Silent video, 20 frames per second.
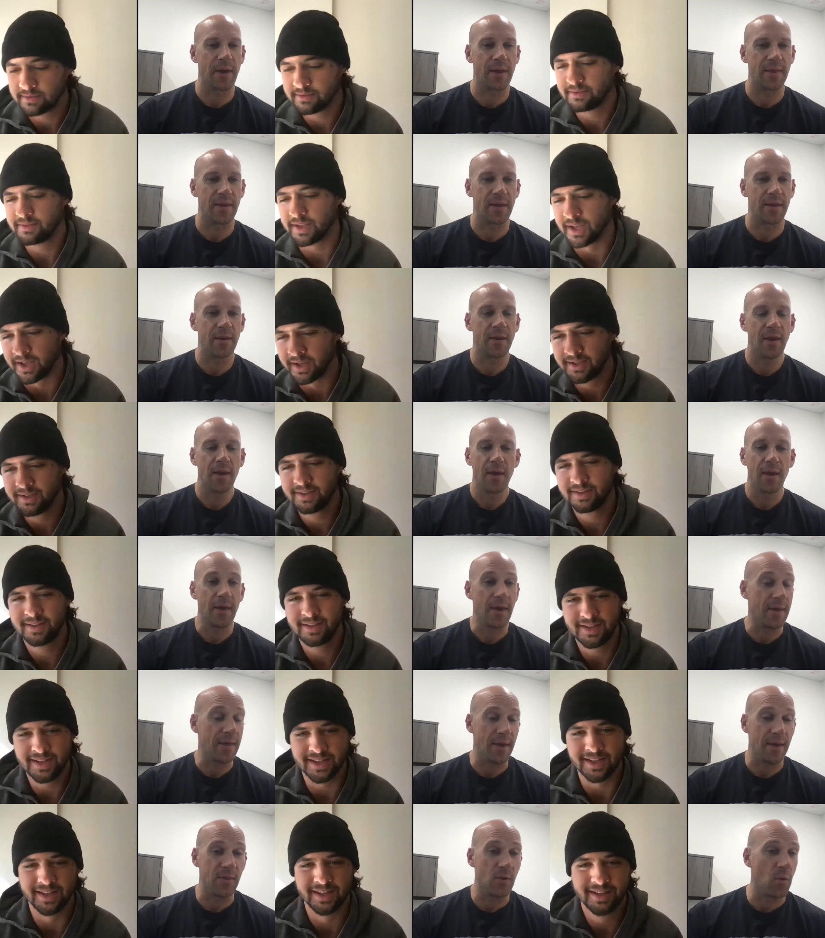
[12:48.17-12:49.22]
Speaker 1: with it.
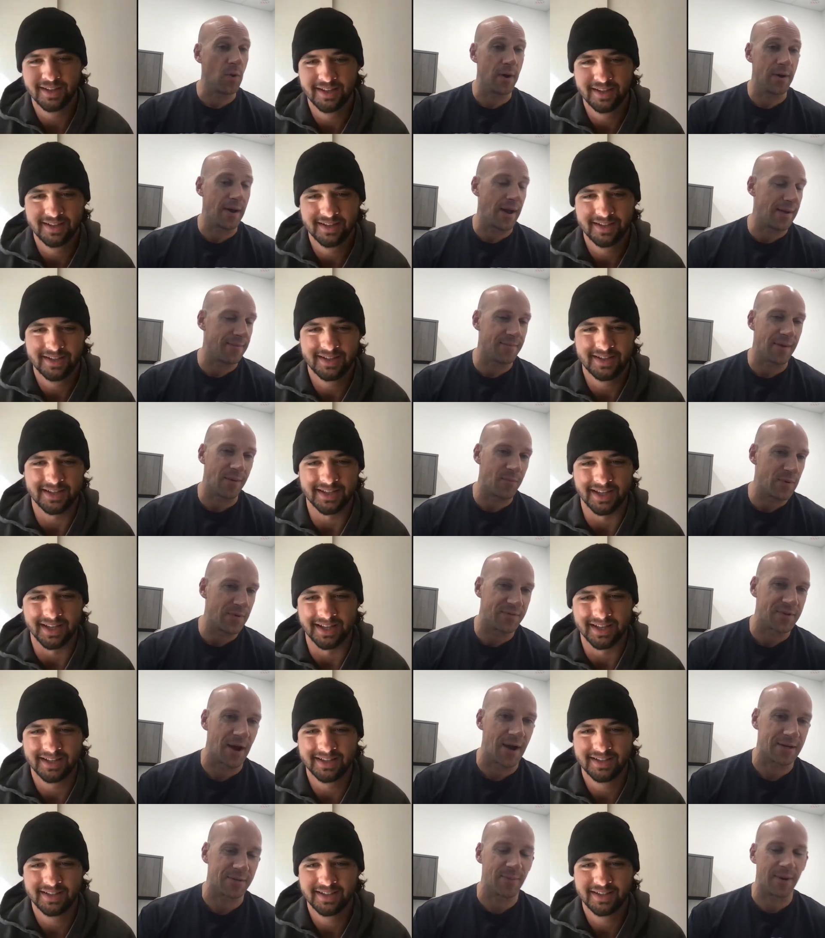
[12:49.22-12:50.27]
And, and the one I,
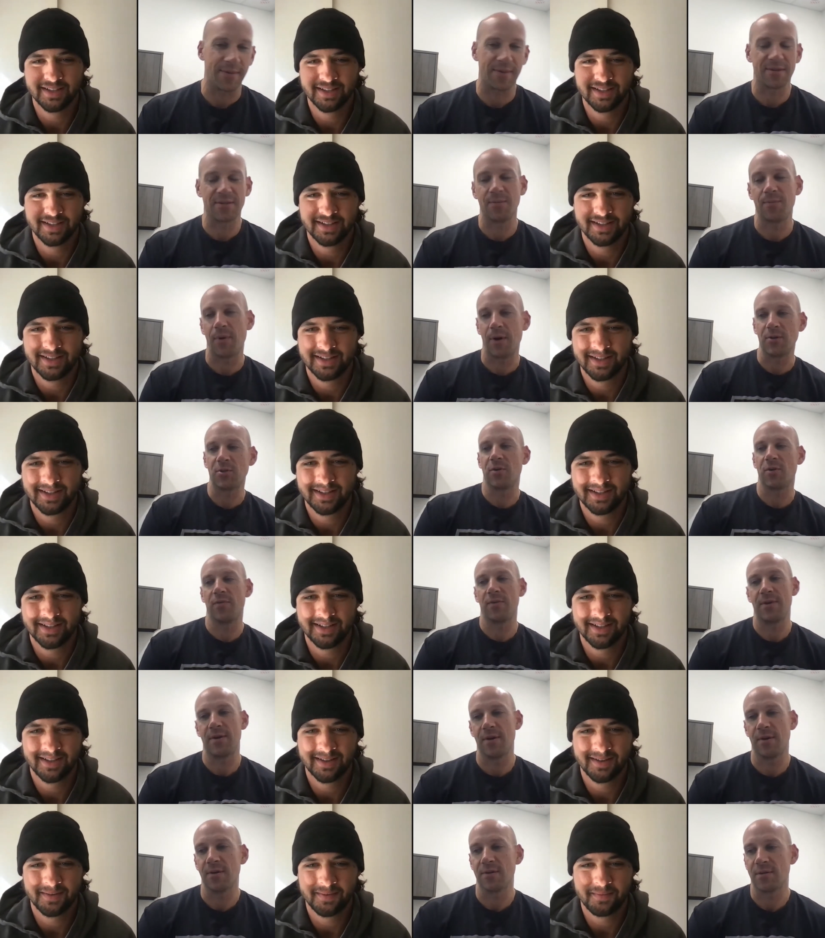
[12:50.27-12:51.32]
we've talked about this a bunch over
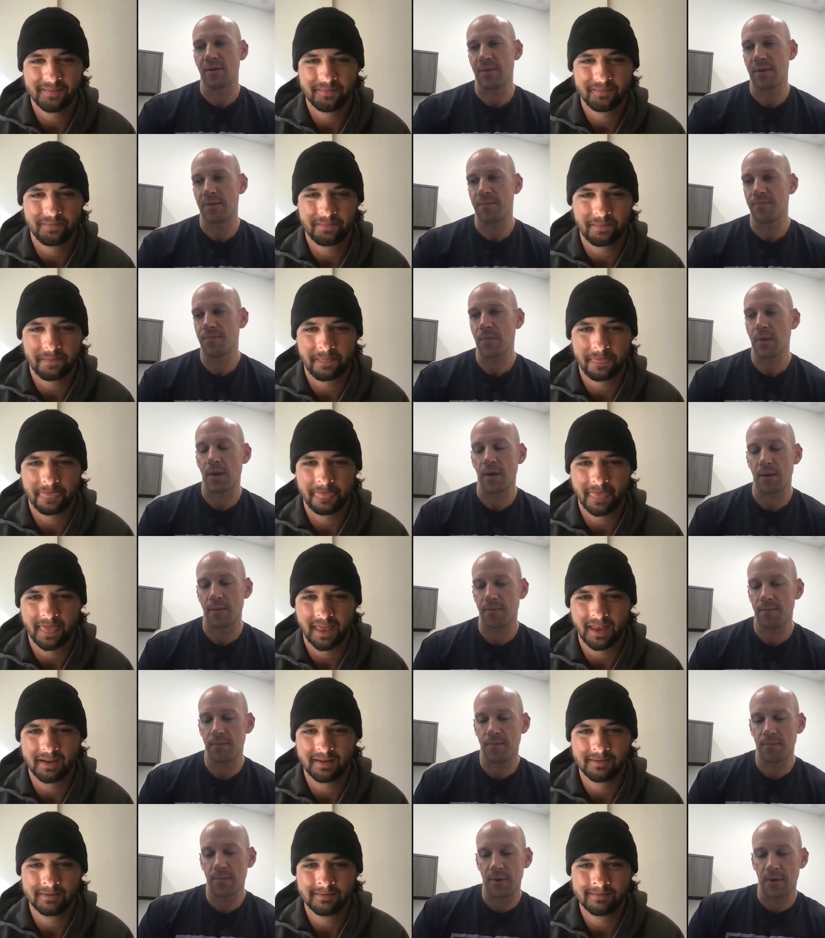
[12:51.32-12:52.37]
the years. I mean, uh,
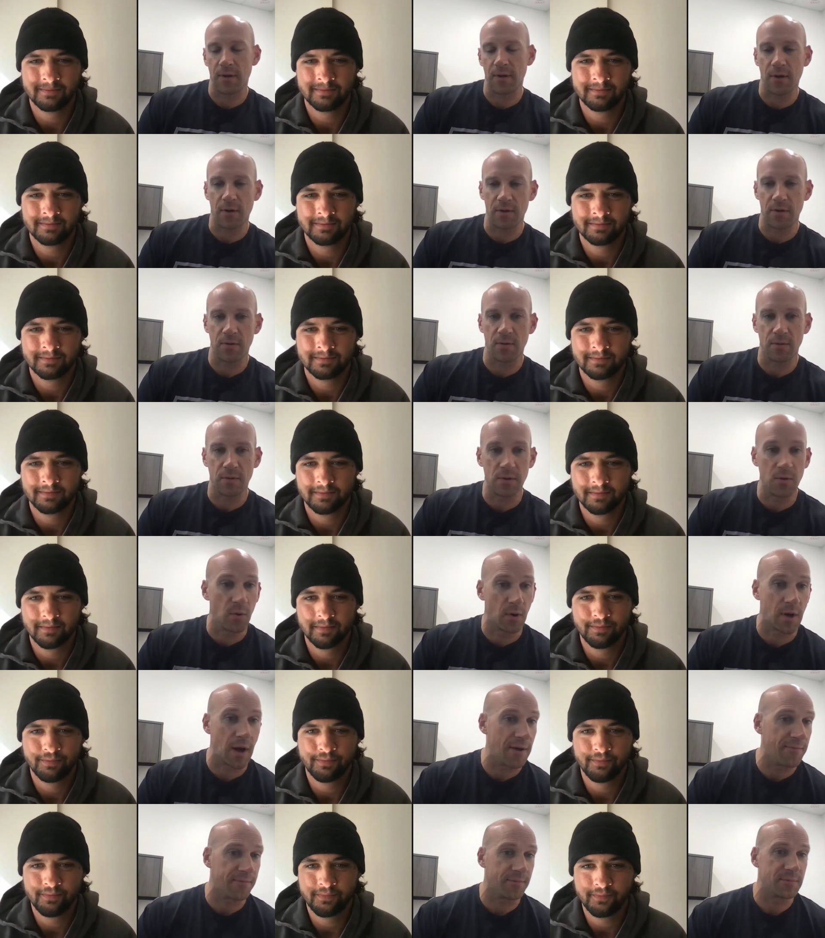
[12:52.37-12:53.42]
you know, you you were
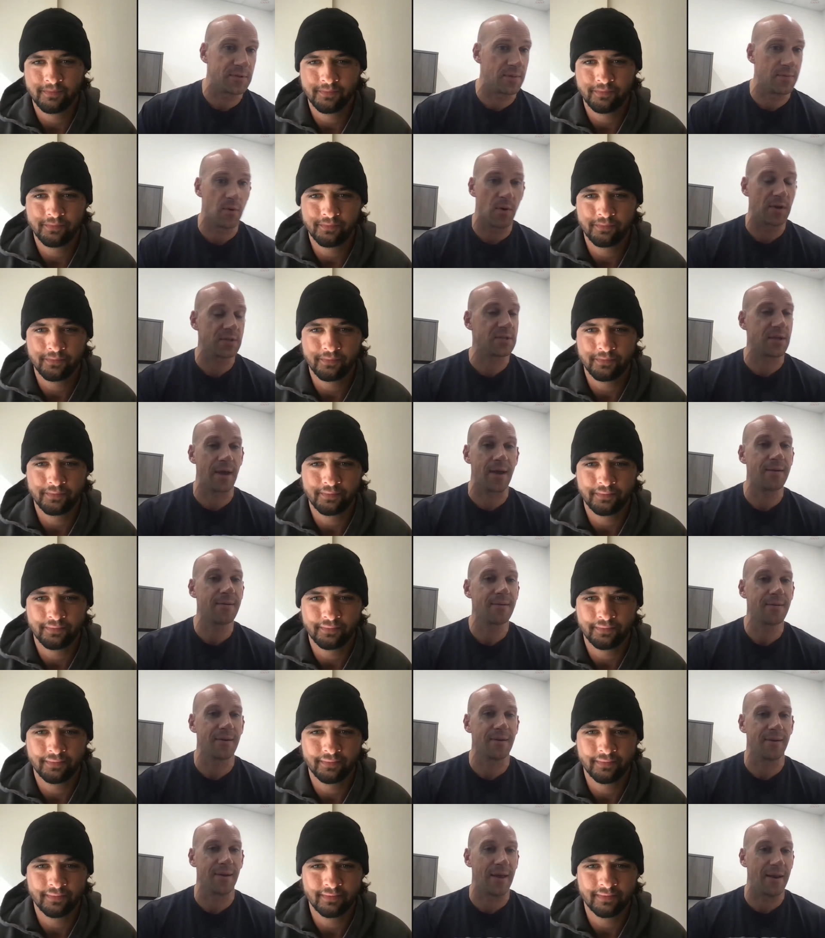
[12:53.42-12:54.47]
cut from Team USA,
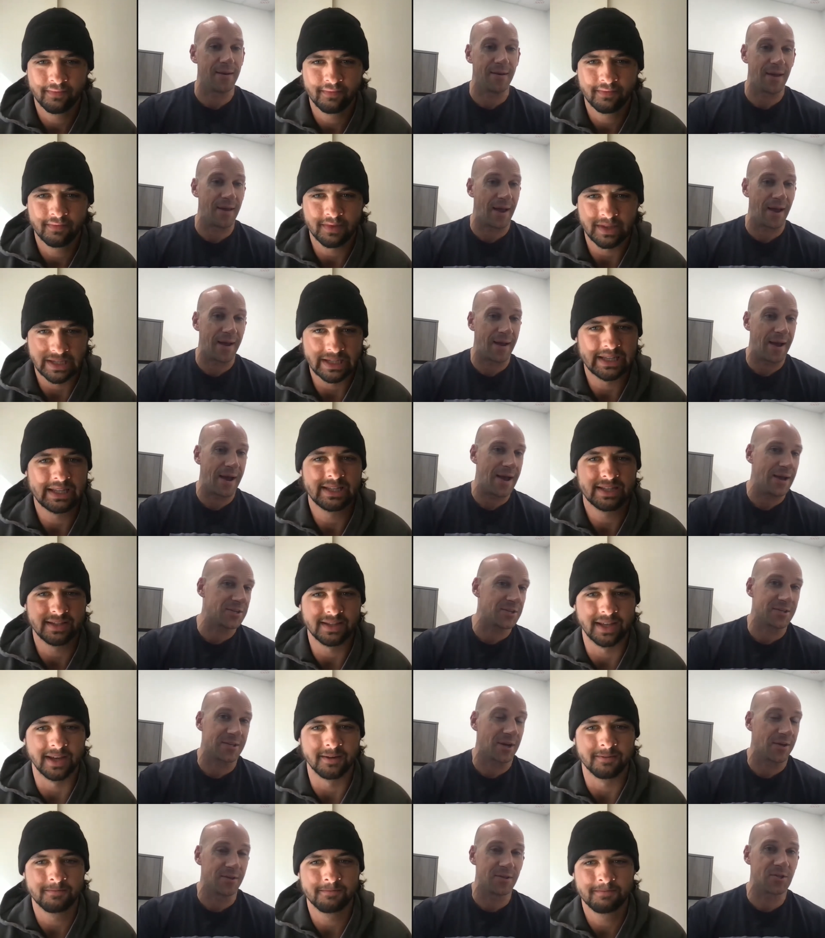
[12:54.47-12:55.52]
and and I, I,
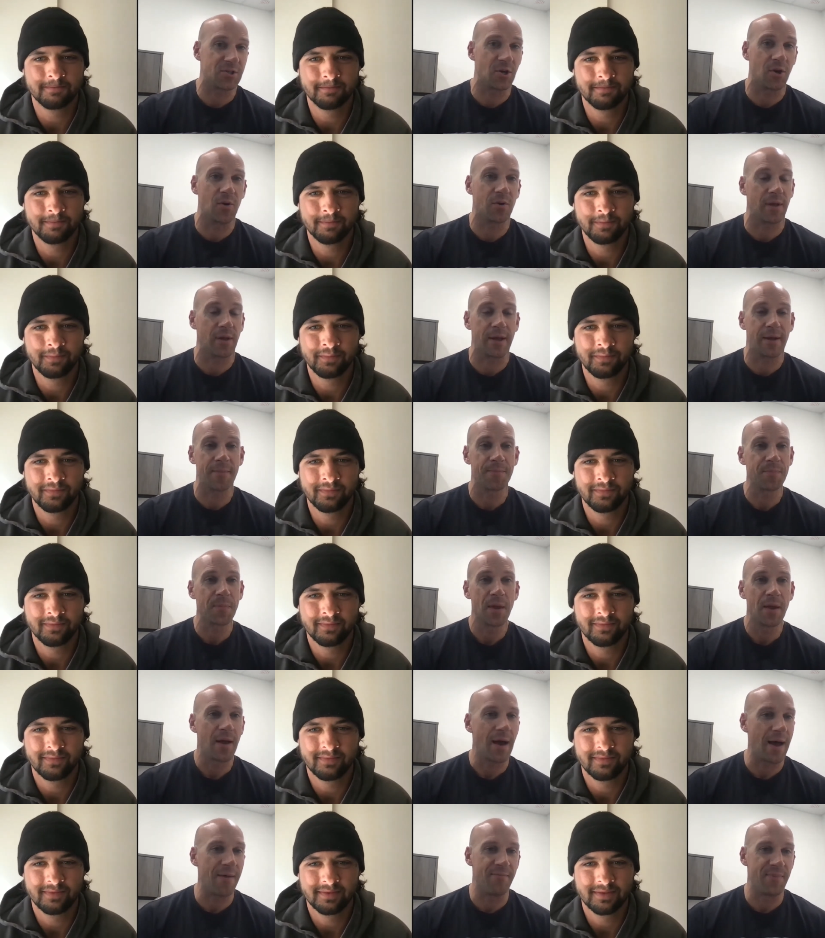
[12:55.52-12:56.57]
actually tell this joke like
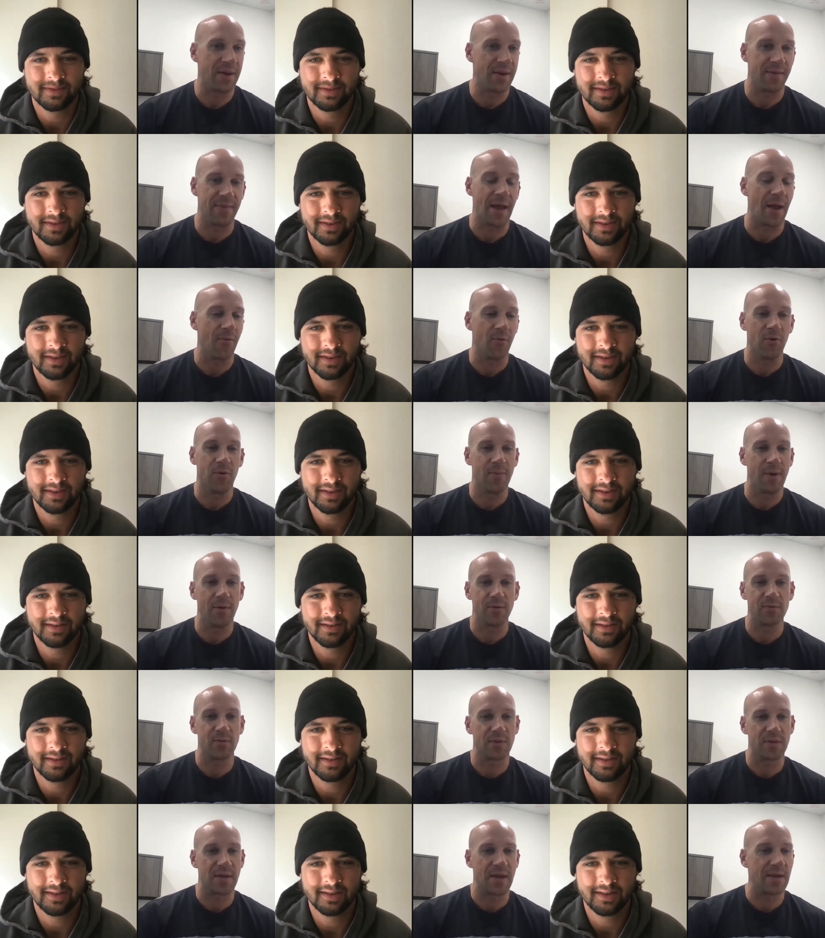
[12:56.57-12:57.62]
I've been in that room. I
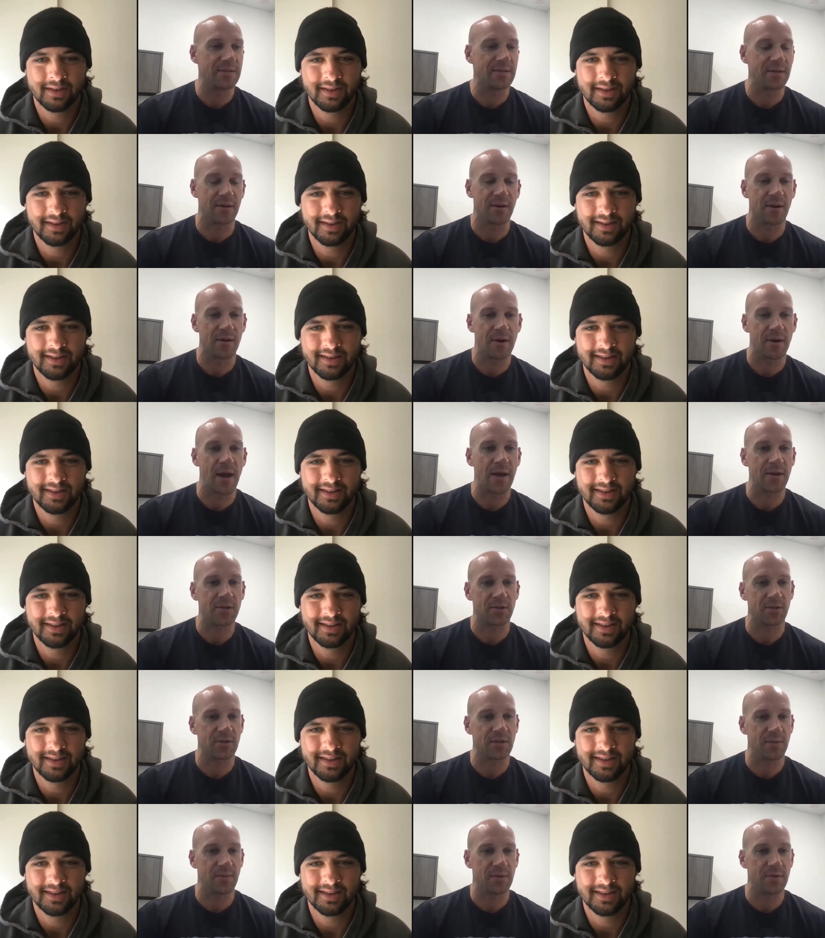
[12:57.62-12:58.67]
was with the 1800
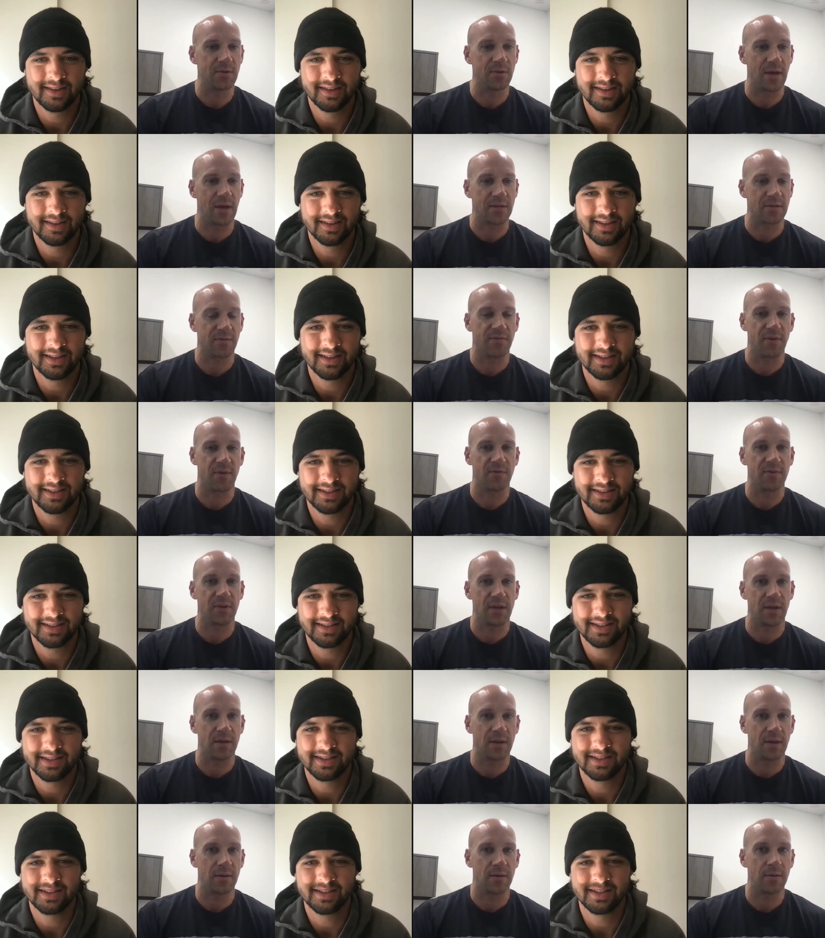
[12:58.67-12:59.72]
national team in
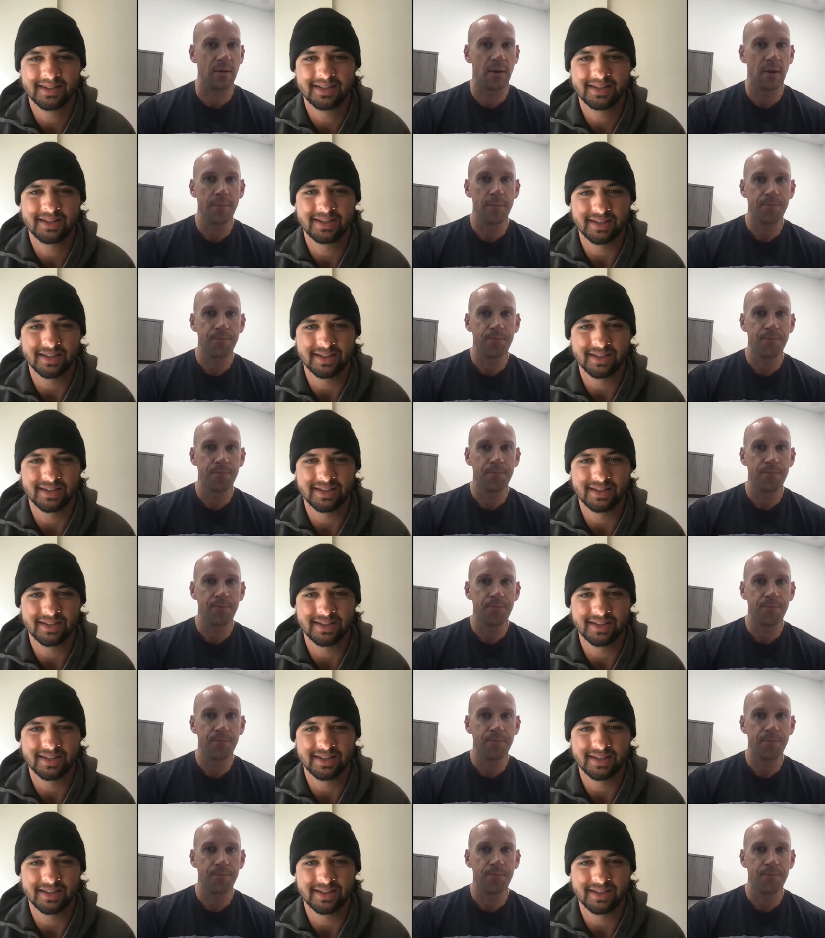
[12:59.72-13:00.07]
2015, and